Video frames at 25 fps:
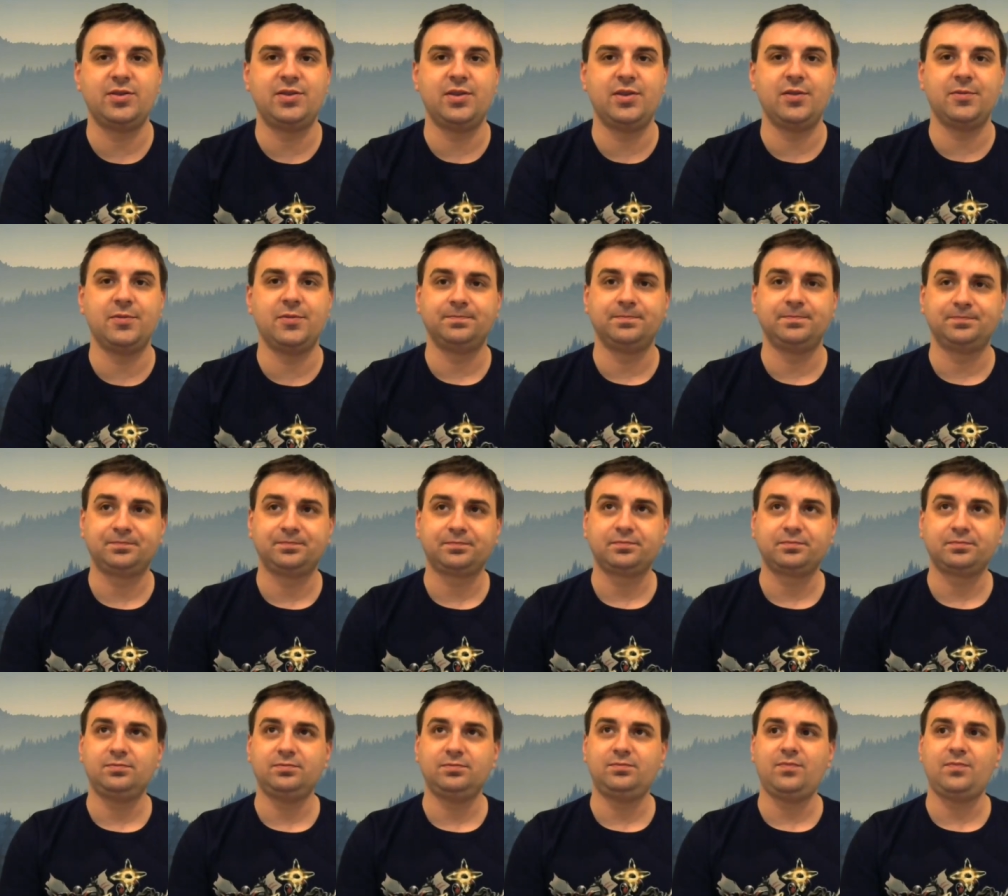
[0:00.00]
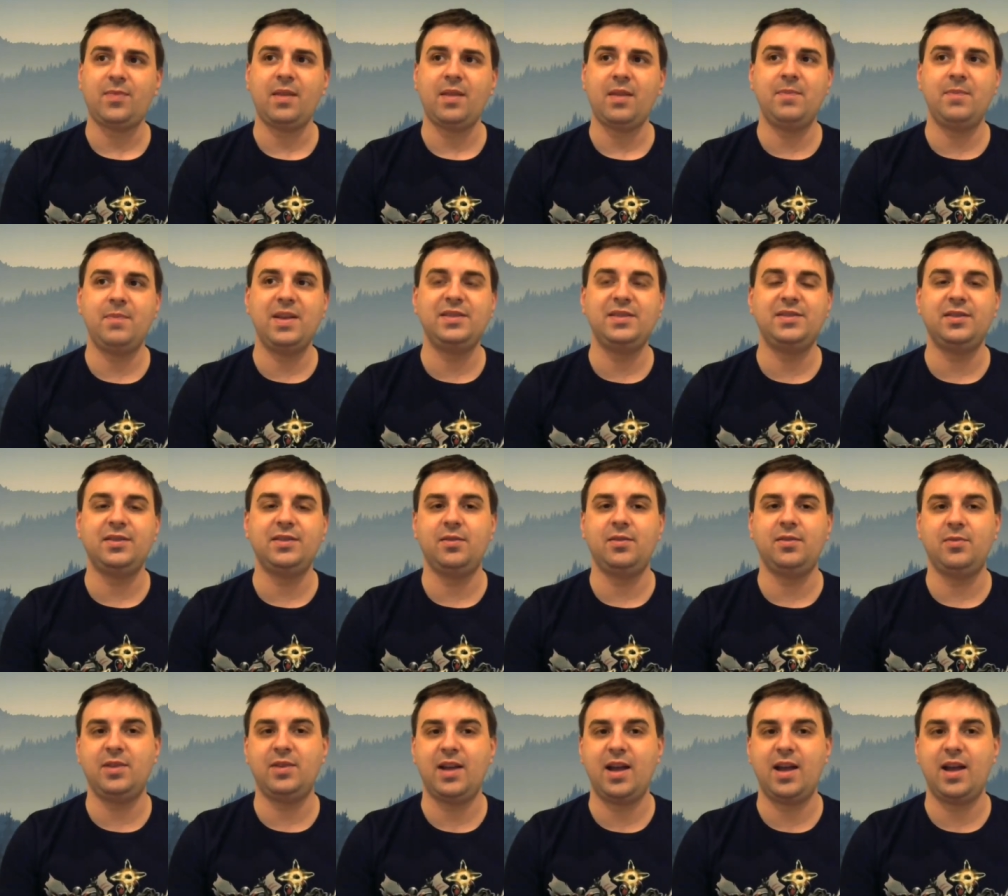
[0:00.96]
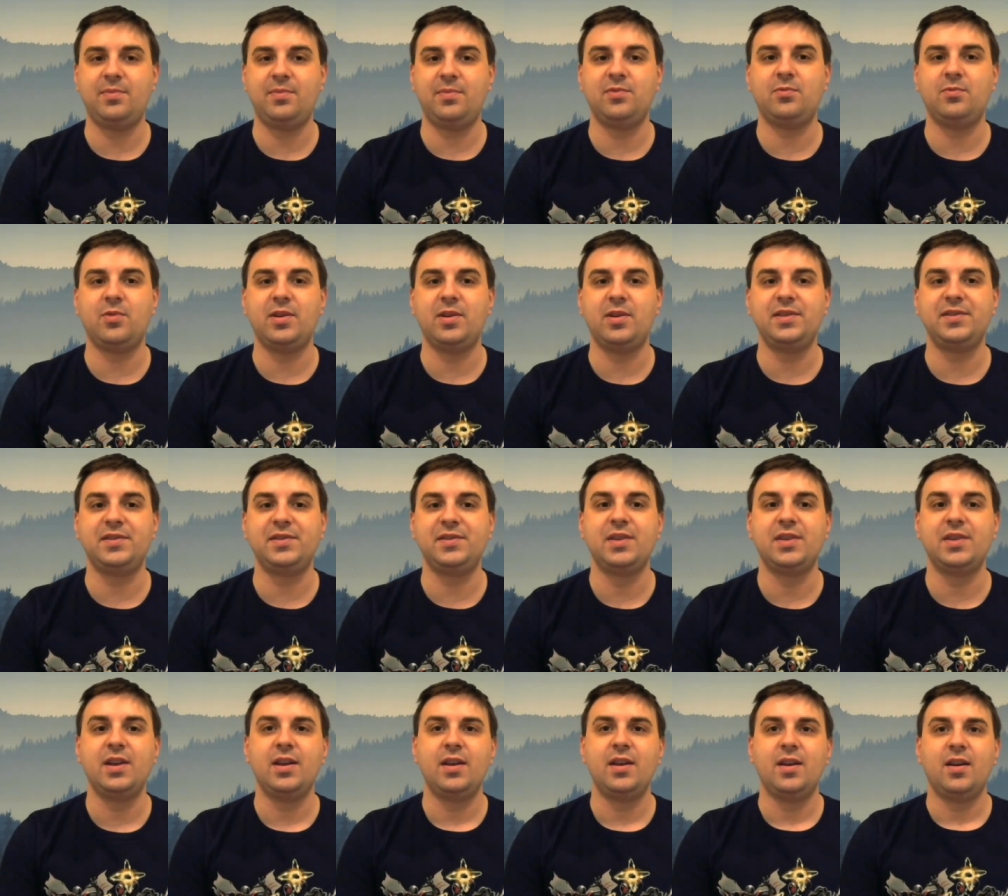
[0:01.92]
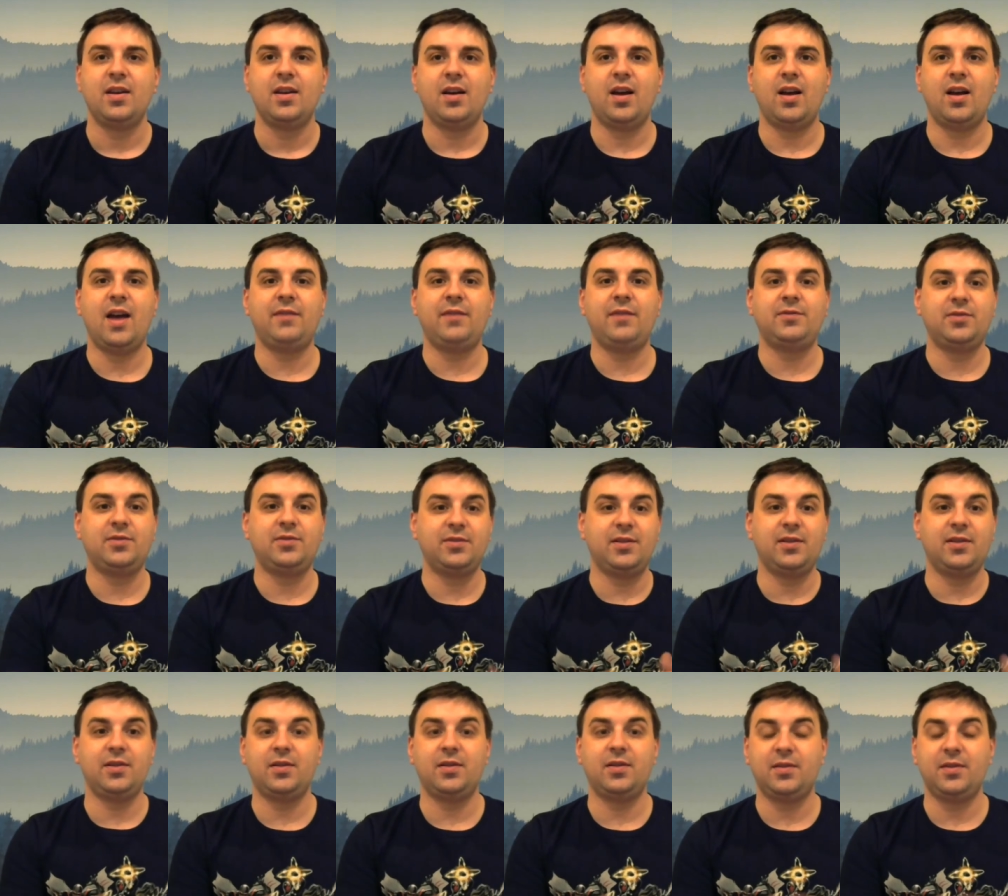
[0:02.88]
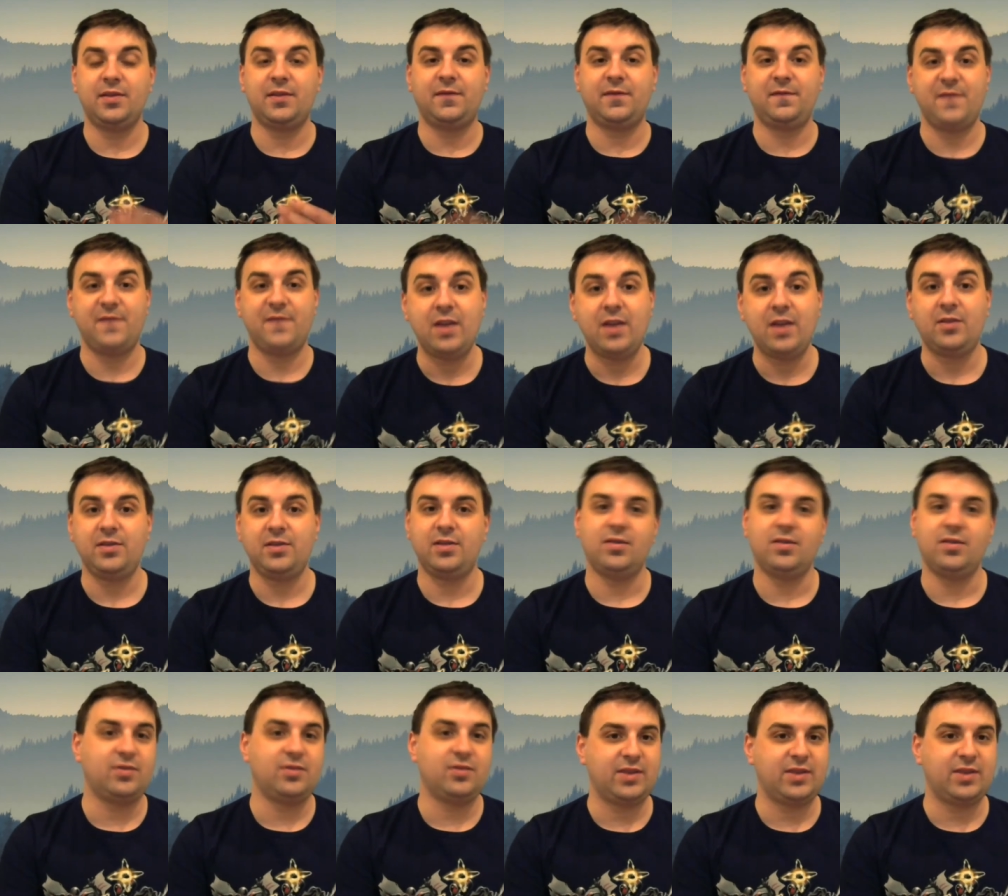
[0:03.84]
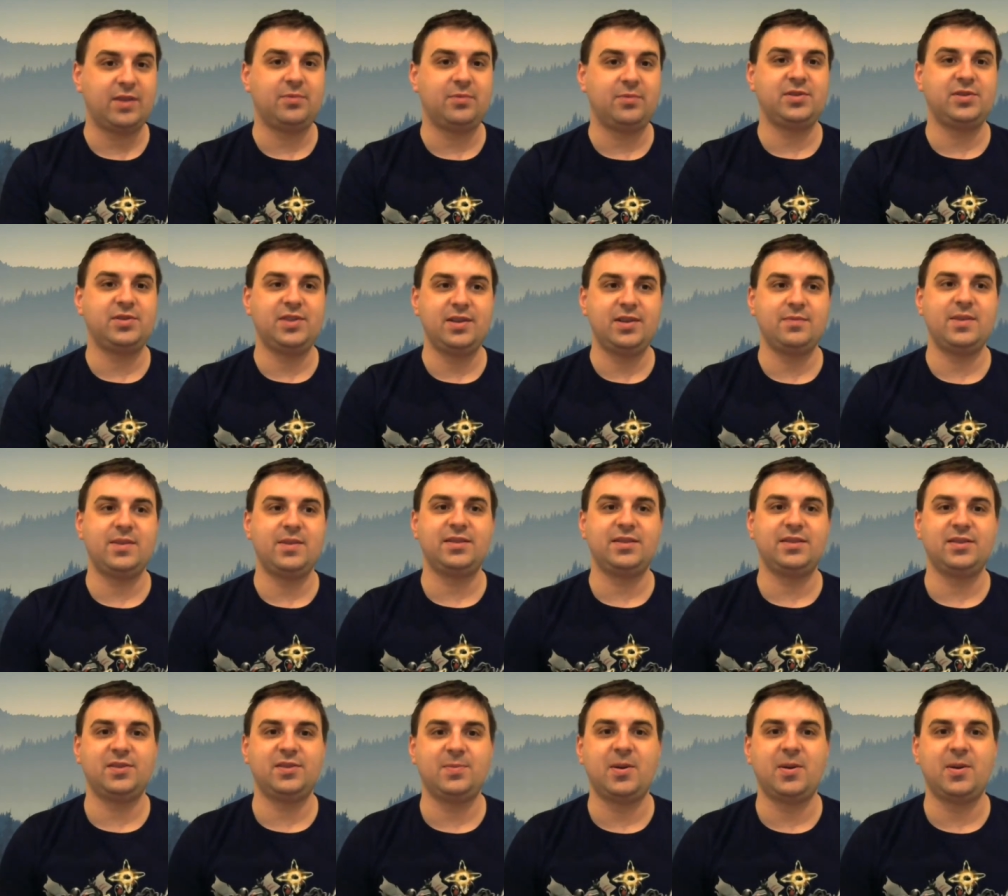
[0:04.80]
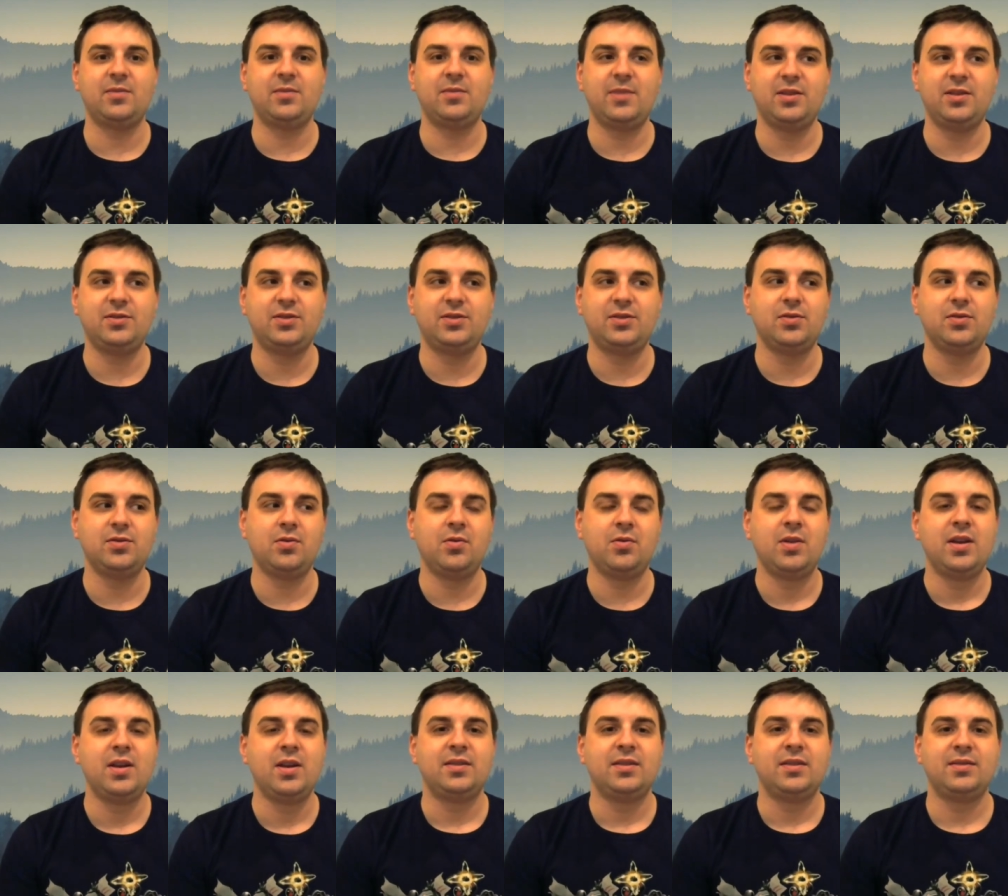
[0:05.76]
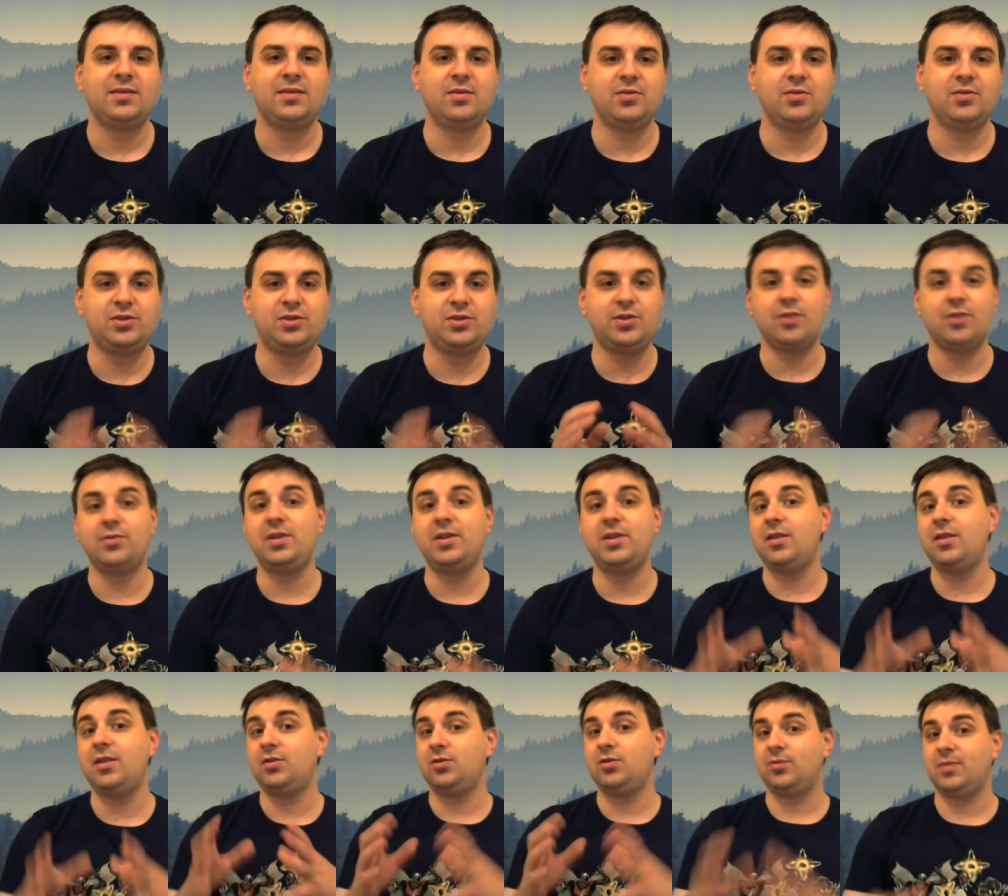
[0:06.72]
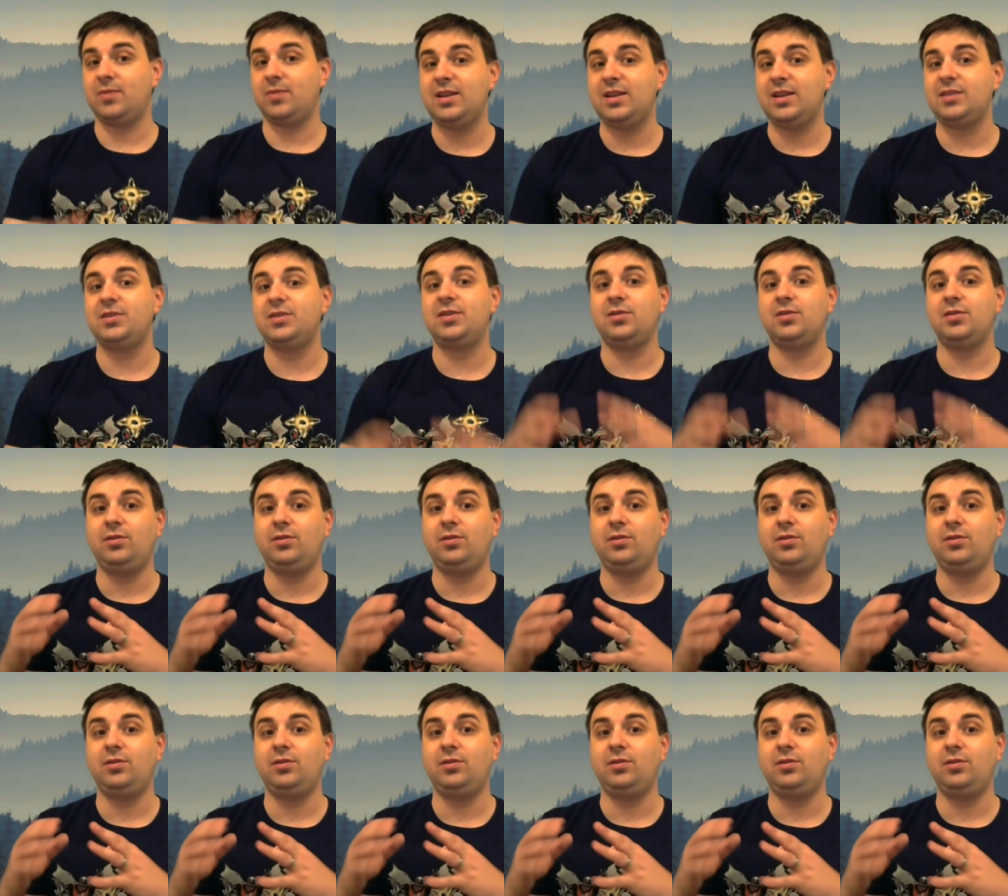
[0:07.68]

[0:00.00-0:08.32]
So basically what happened was, after the, the failure that was The Amazing Spider-Man two, Sony agreed to